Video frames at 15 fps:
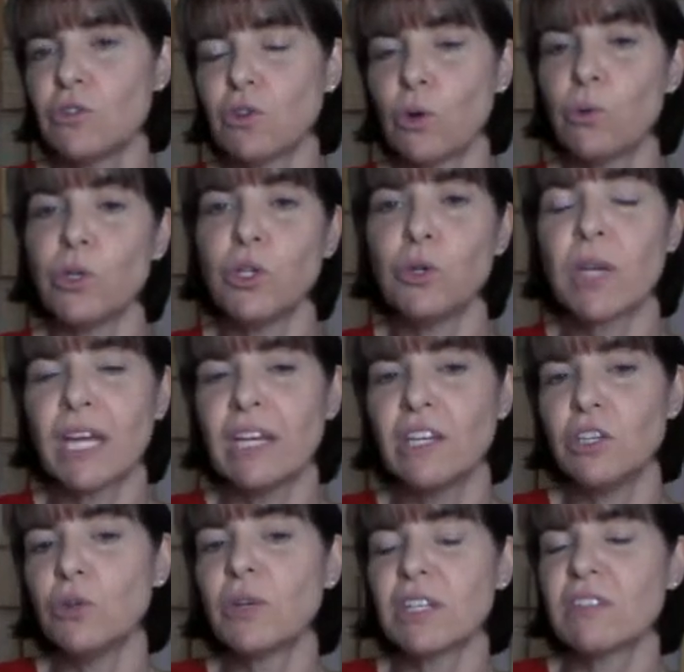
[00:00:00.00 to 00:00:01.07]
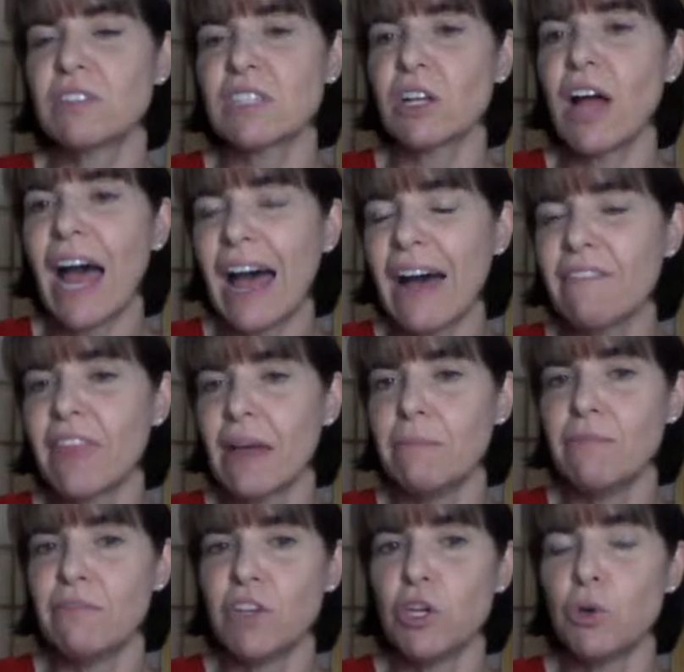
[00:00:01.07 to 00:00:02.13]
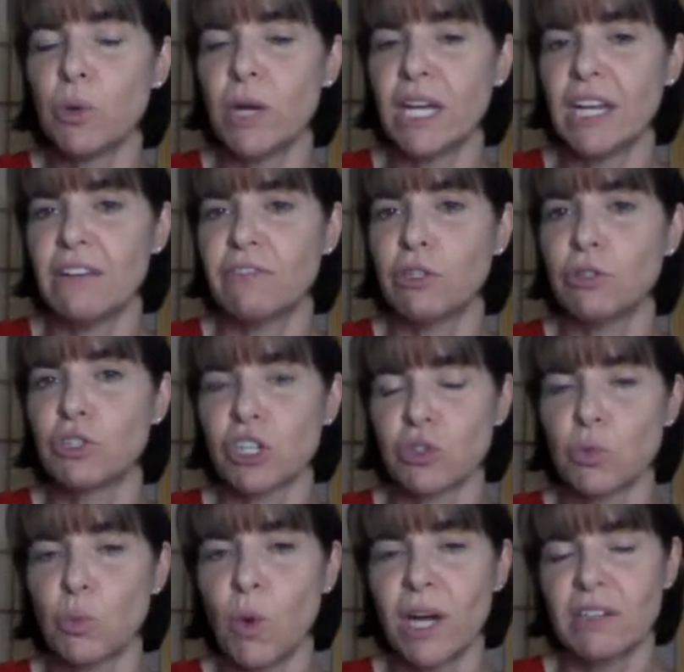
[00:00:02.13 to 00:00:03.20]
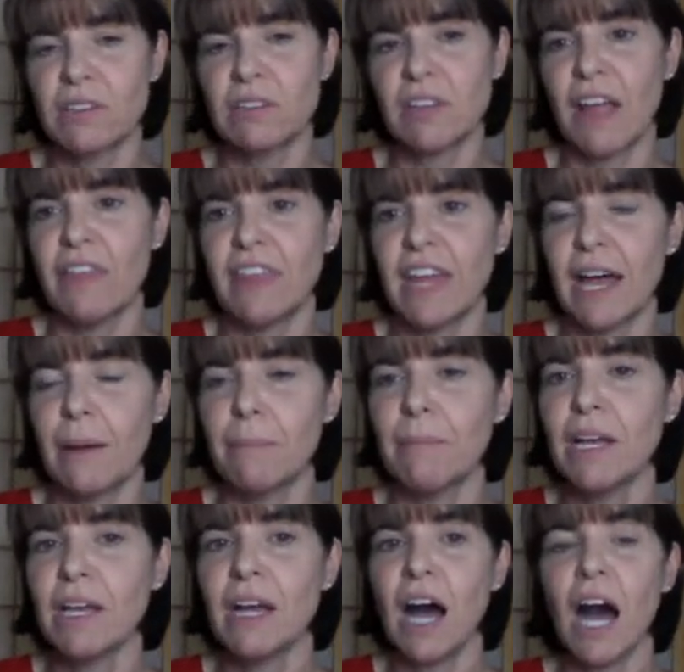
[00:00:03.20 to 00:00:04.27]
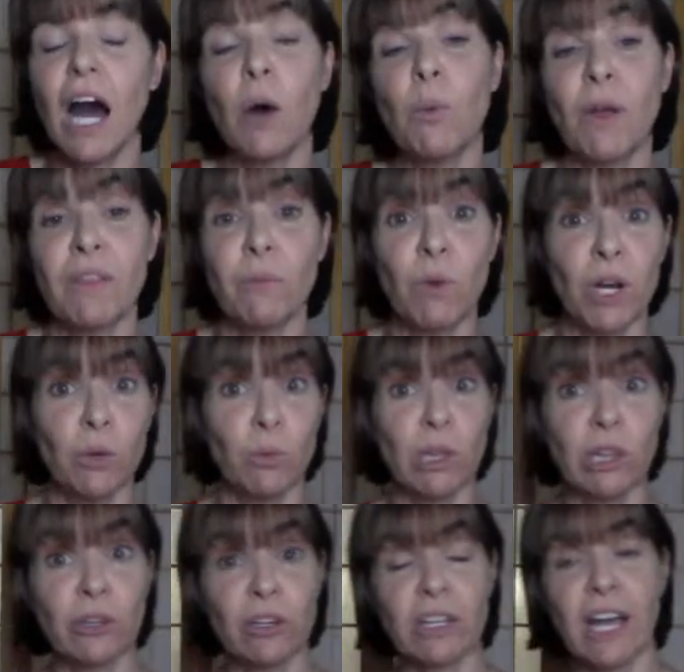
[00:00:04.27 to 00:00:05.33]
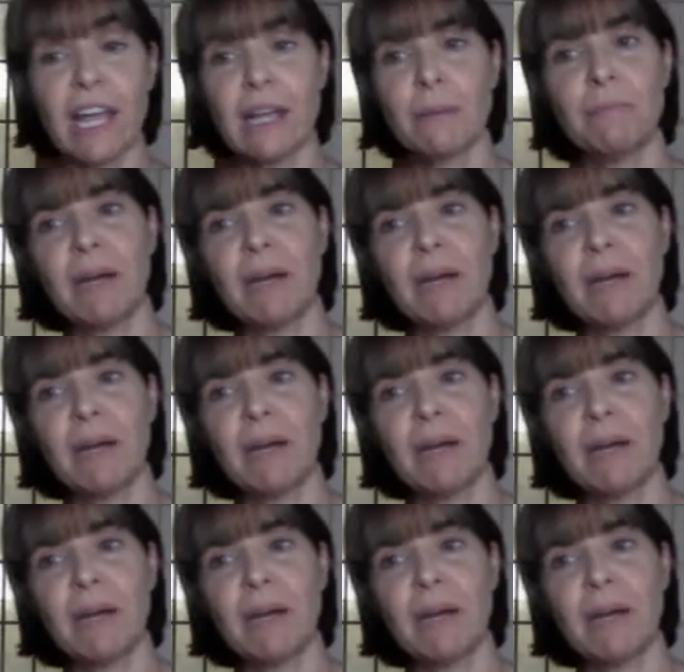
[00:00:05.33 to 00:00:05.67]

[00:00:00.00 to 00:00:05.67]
So you can still have them view it if you just want to send them what it would look like.